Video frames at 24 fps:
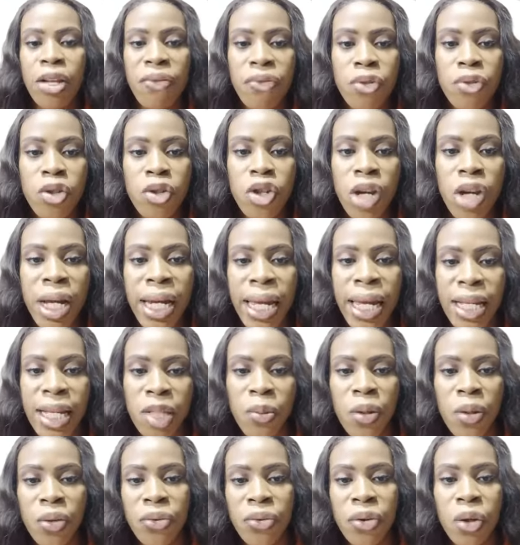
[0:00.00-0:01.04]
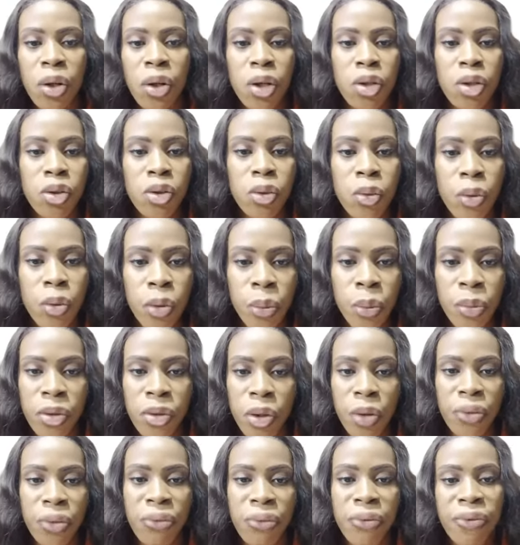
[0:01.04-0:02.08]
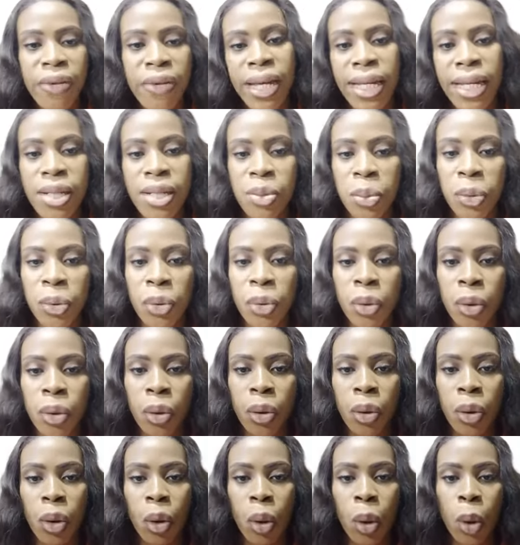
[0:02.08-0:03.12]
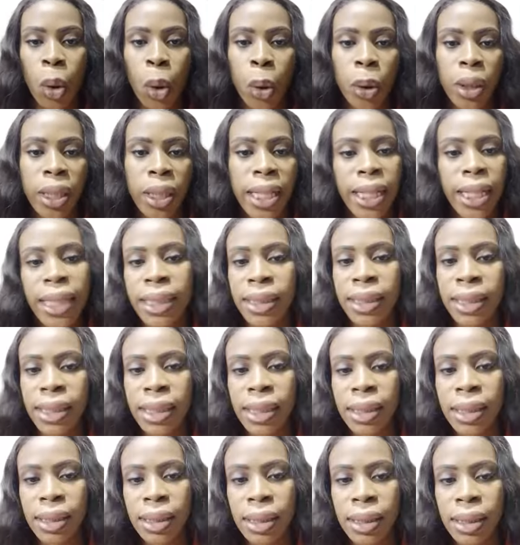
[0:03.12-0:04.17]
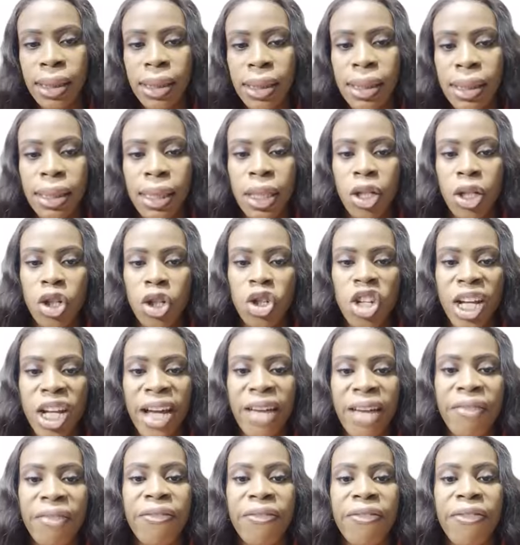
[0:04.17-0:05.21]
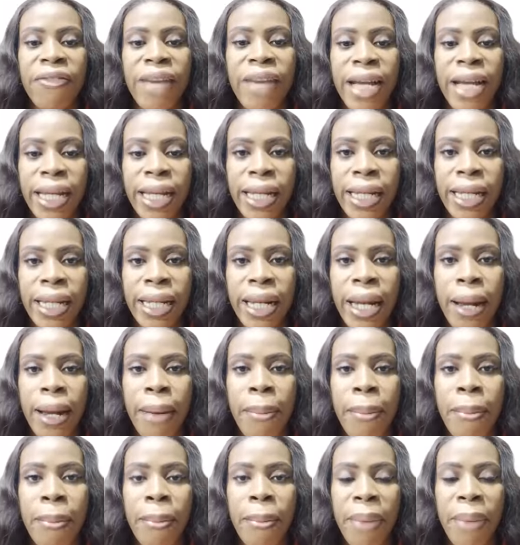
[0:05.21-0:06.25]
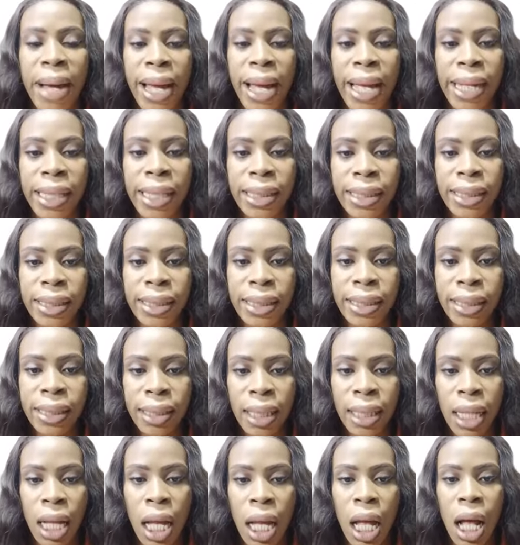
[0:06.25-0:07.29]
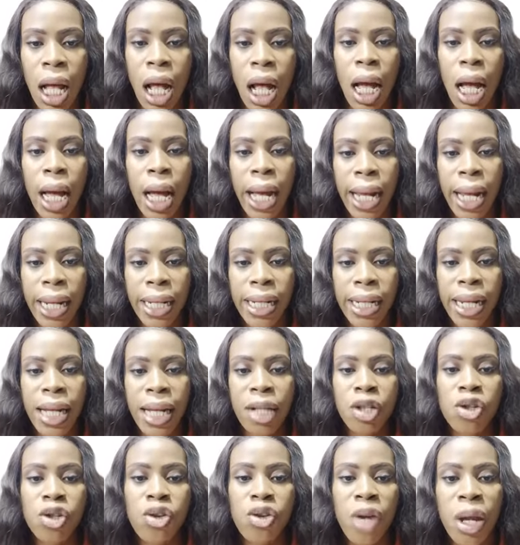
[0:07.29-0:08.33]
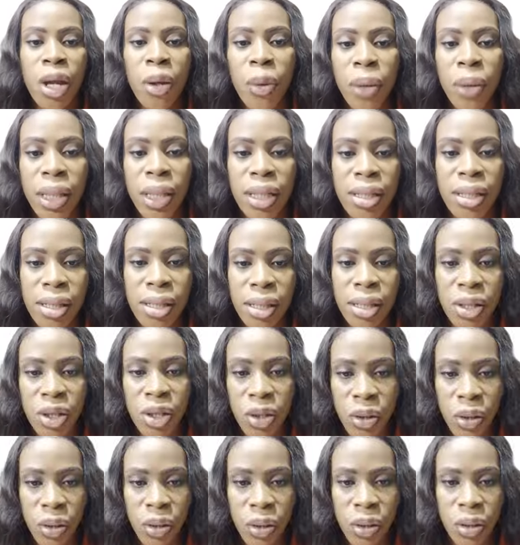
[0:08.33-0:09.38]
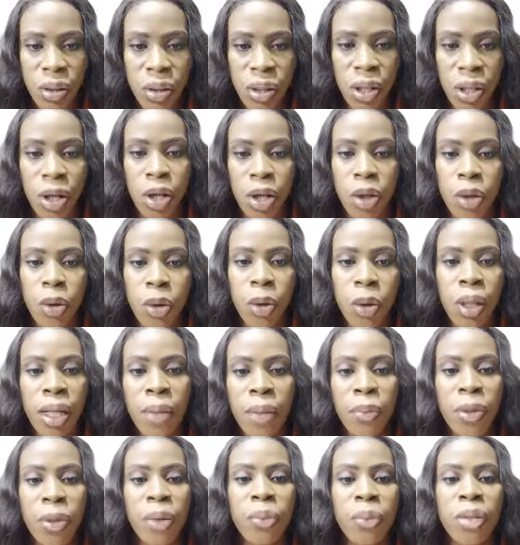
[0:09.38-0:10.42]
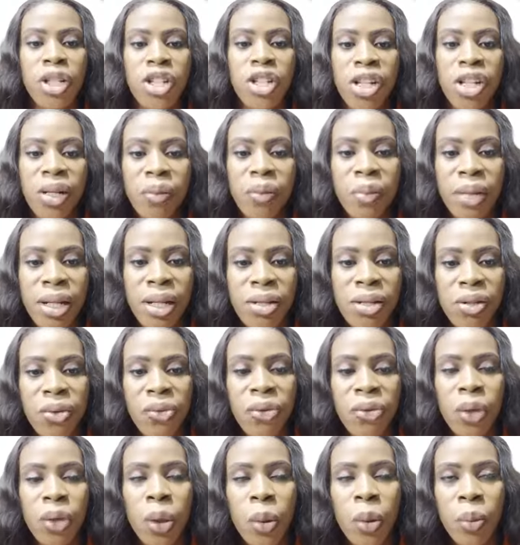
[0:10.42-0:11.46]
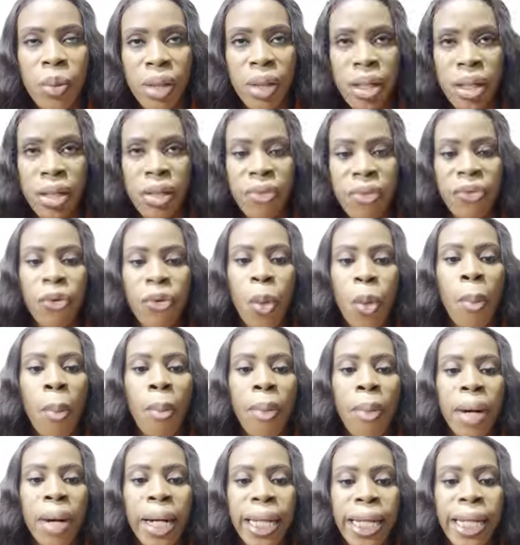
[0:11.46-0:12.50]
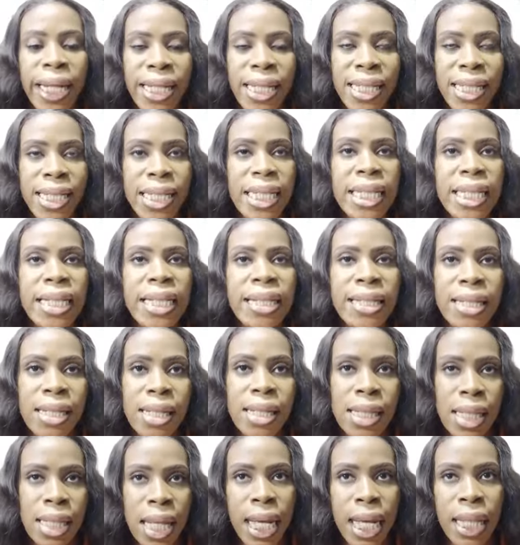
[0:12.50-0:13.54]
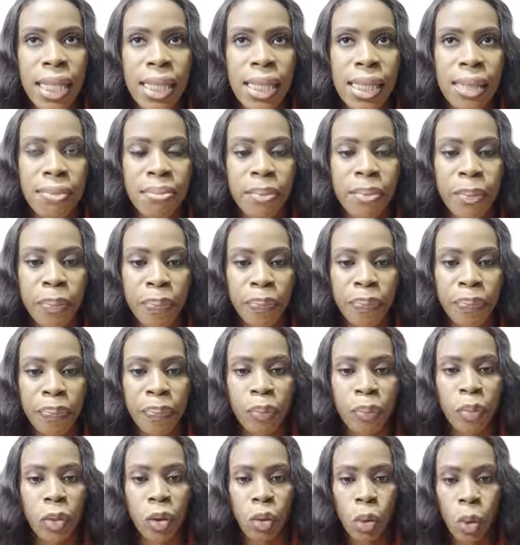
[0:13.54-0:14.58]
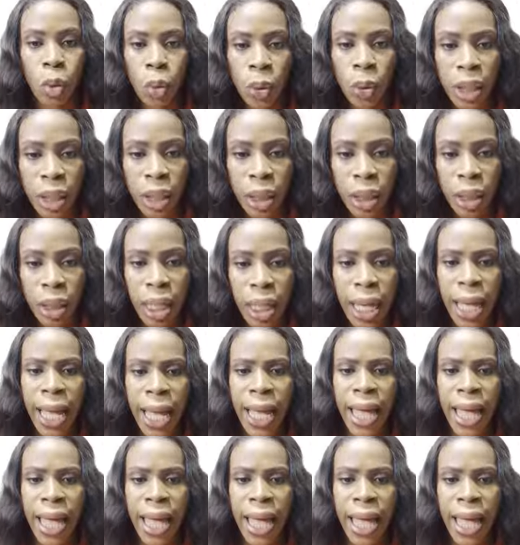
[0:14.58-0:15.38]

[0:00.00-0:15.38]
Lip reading: If you join export focus groups on Facebook, on LinkedIn, you can find buyers. And there are trade organizations. You collaborate with chambers of commerce for market insights. Okay,